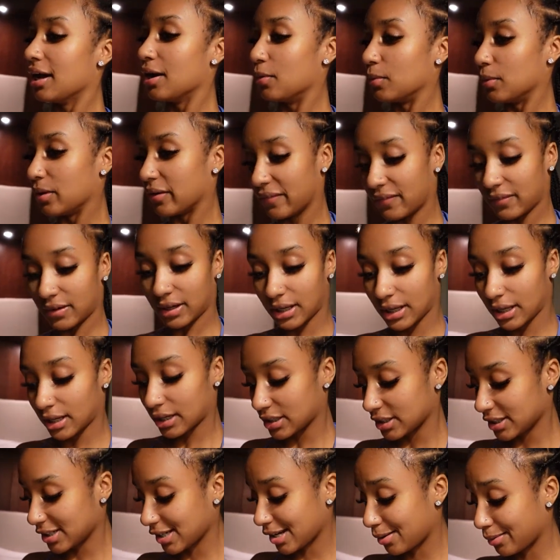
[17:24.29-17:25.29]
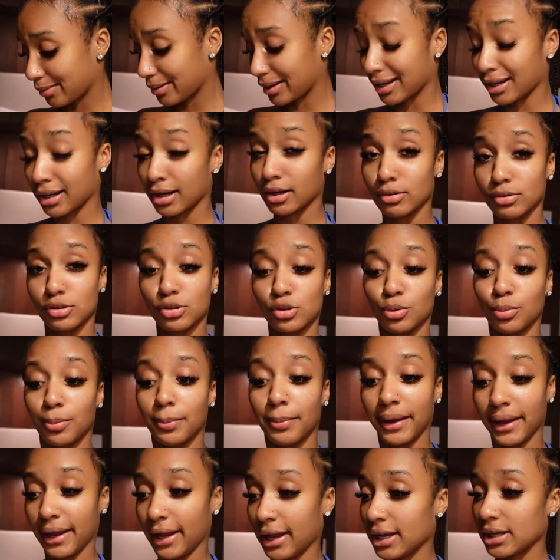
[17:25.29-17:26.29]
We're finna get in the shower and go to
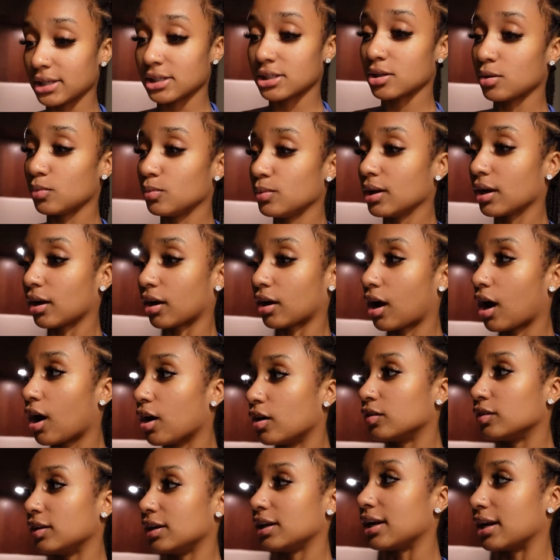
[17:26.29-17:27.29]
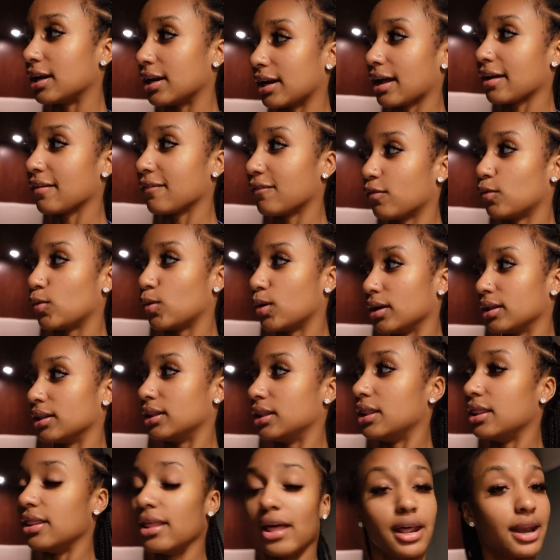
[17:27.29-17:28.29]
bed. So we are calling it a night for
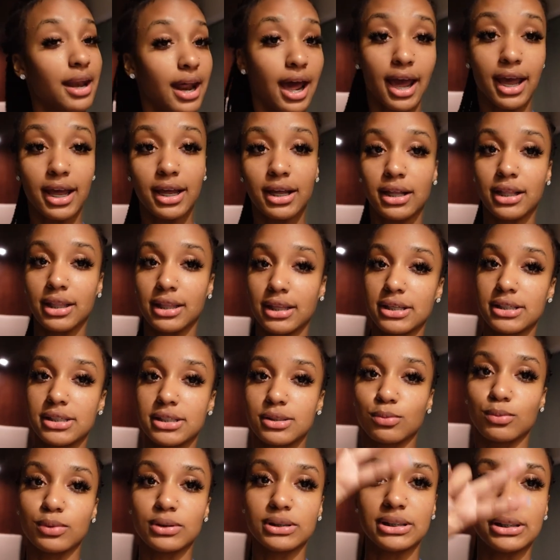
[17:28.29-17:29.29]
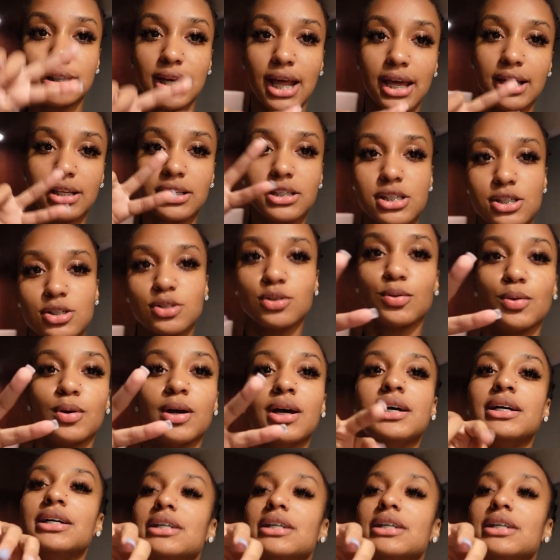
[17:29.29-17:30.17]
the night. This was day two.